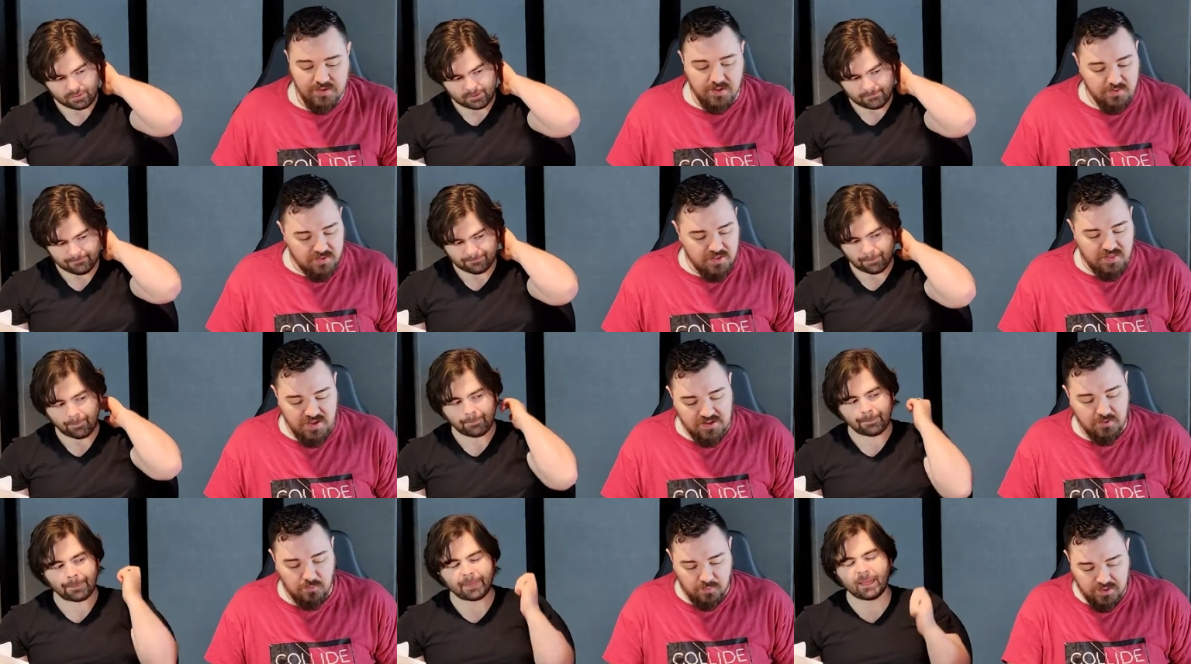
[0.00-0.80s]
Speaker 1: The, the
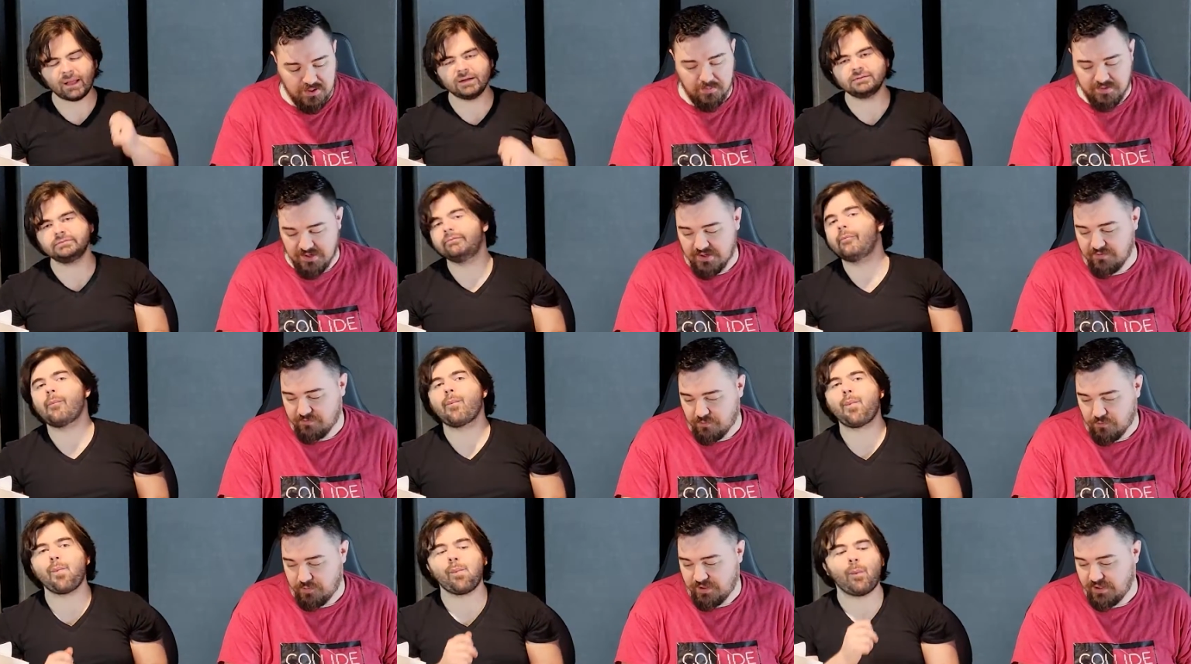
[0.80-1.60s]
thing that really did
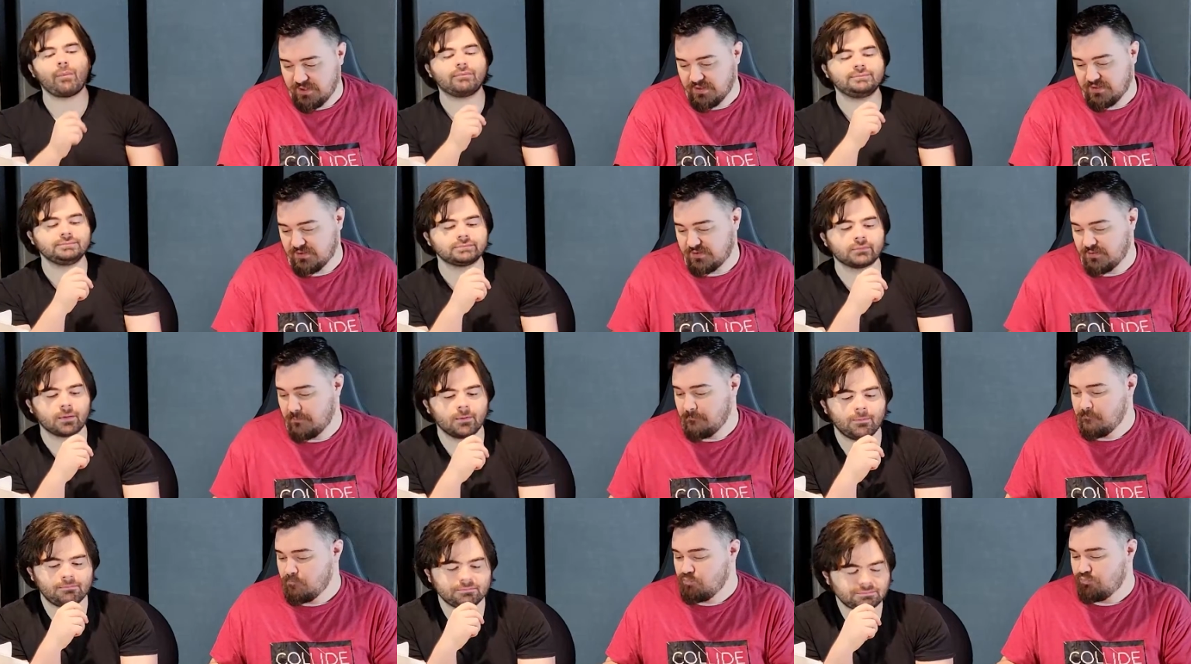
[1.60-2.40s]
it for me is
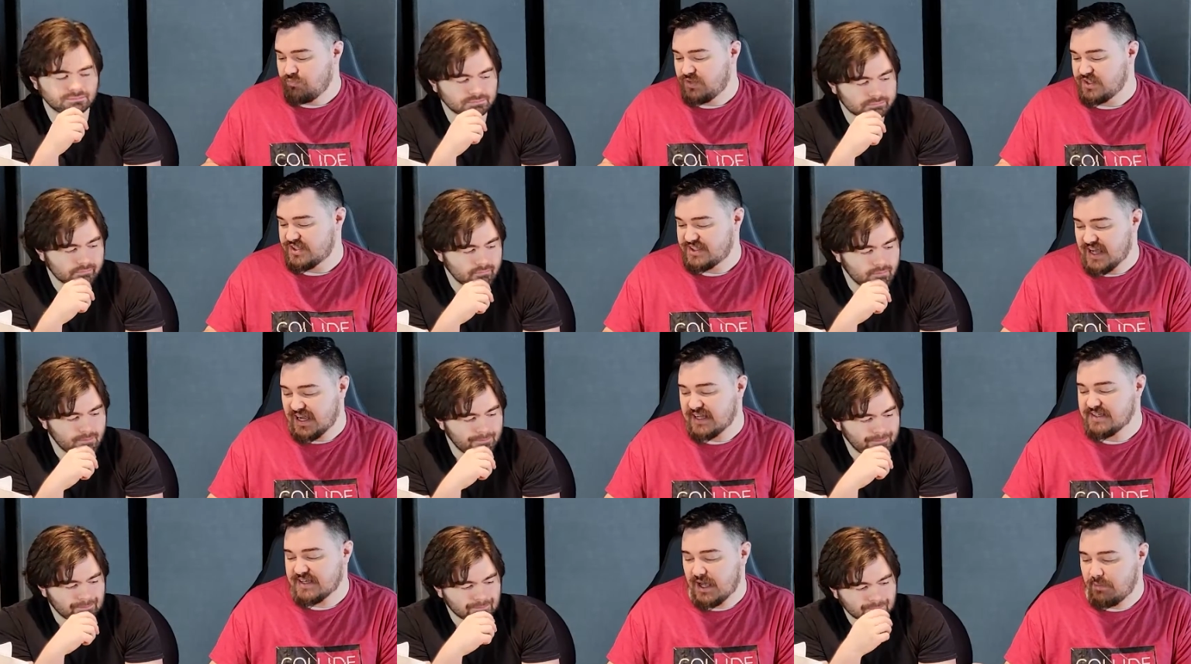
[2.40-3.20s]
the
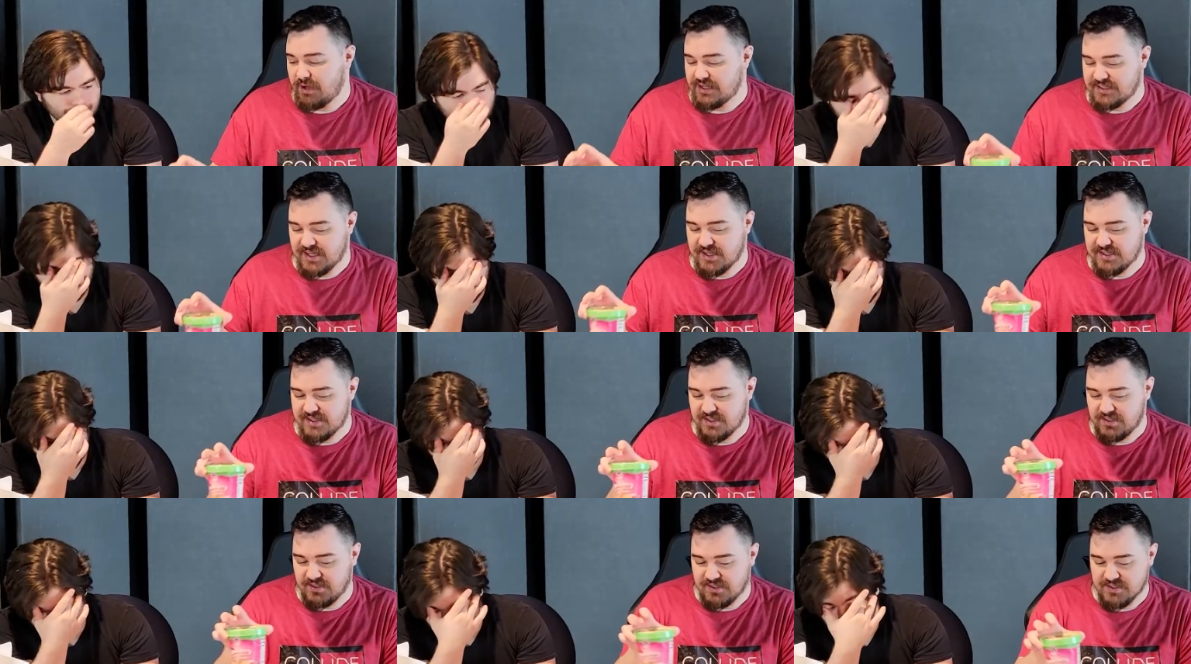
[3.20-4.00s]
second time I
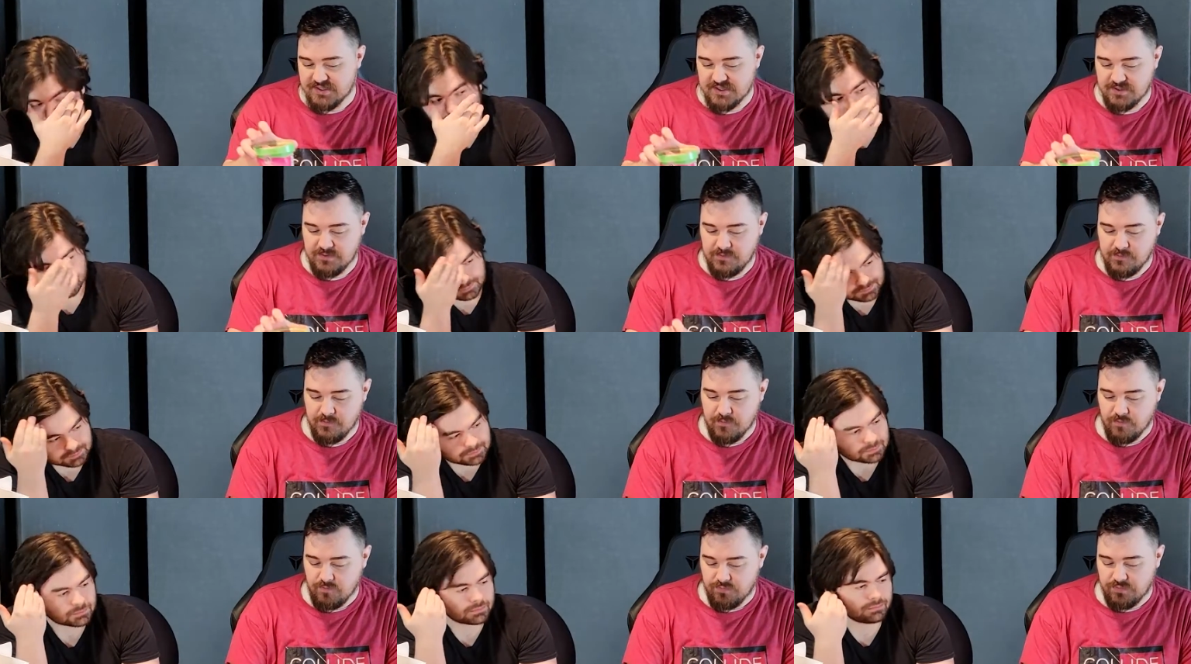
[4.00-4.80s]
tasted this,
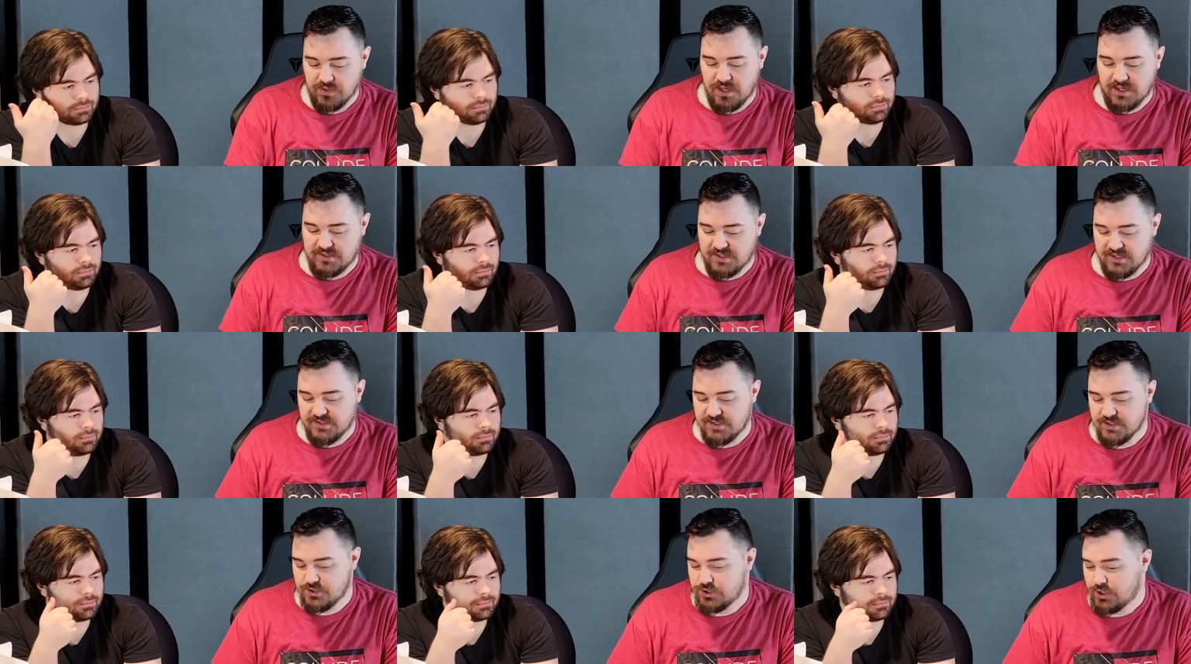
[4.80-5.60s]
I
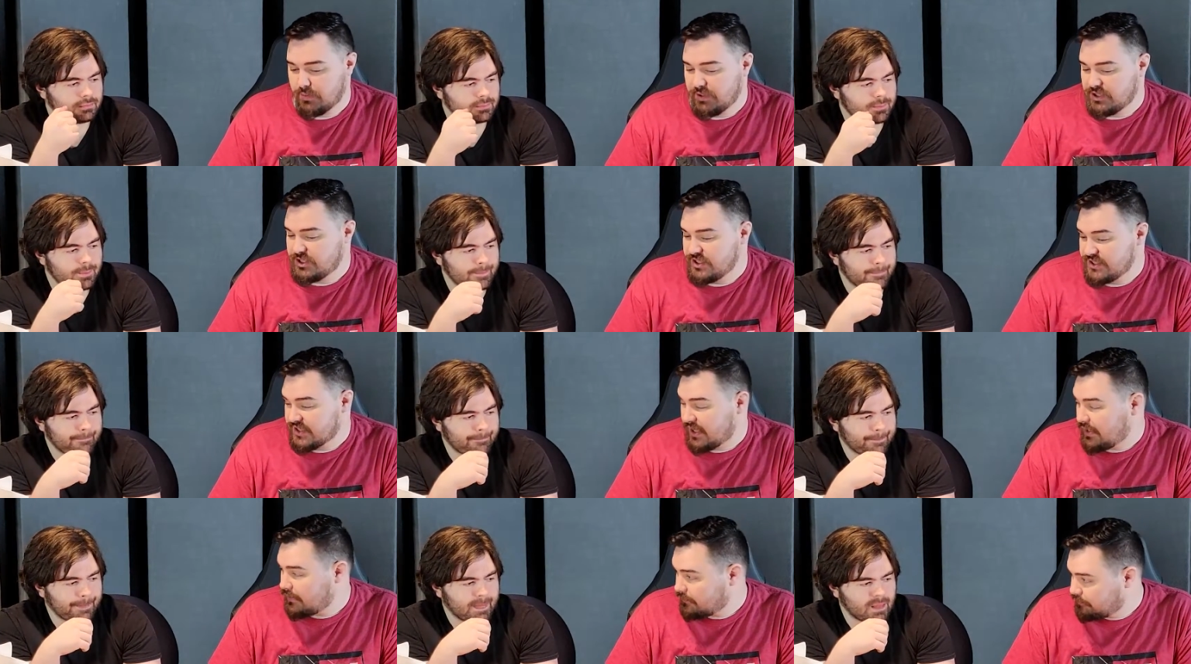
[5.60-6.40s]
tasted strawberry
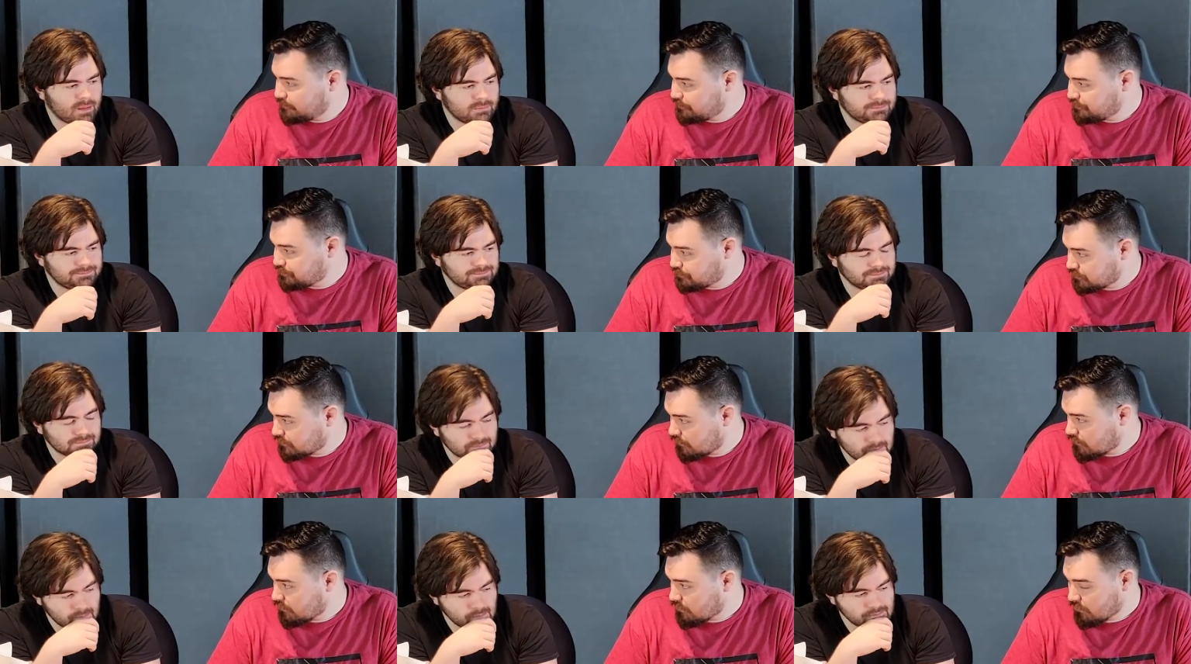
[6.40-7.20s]
cheesecake.
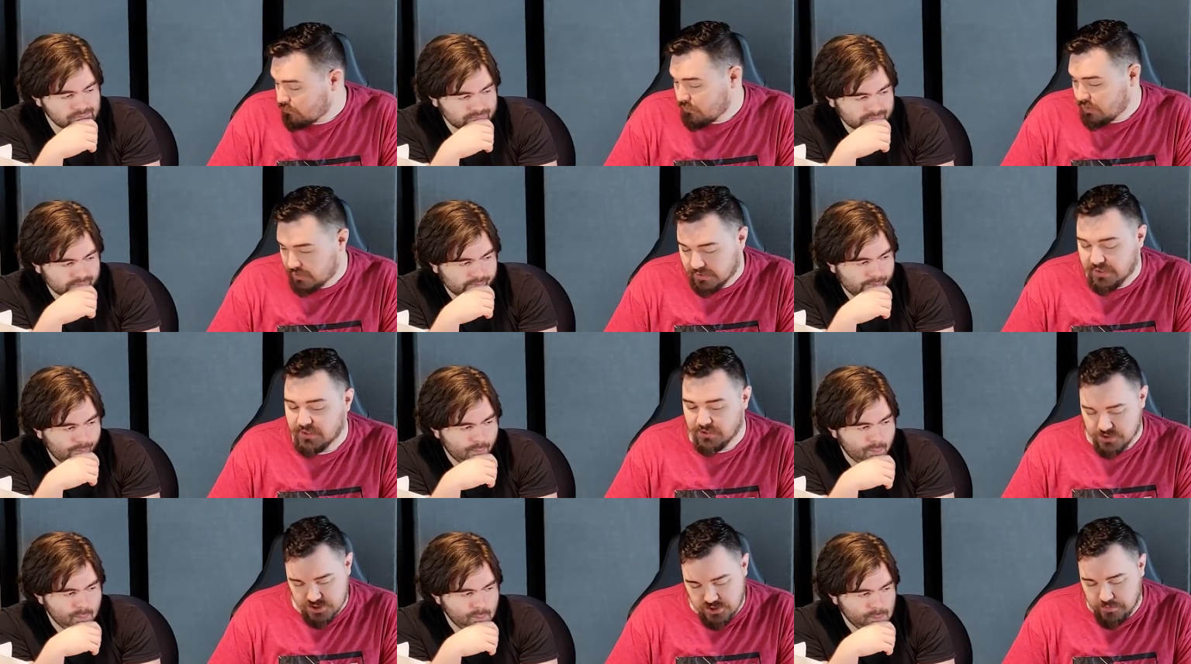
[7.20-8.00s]
Mm. Like, it
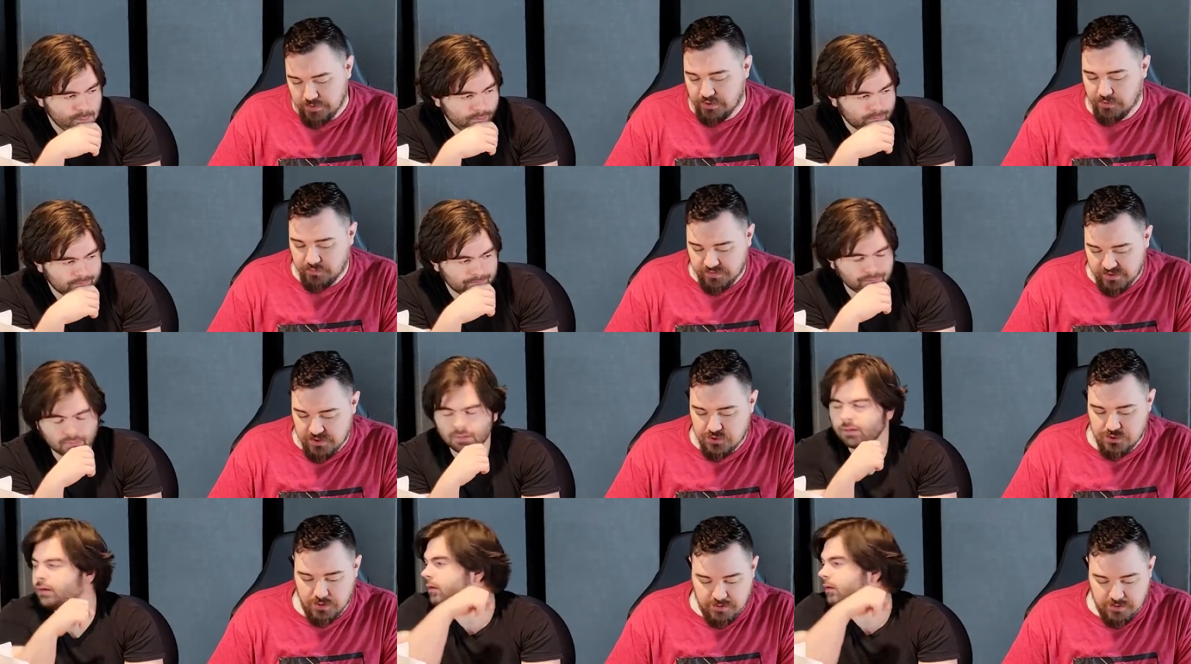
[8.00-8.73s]
legitimately was like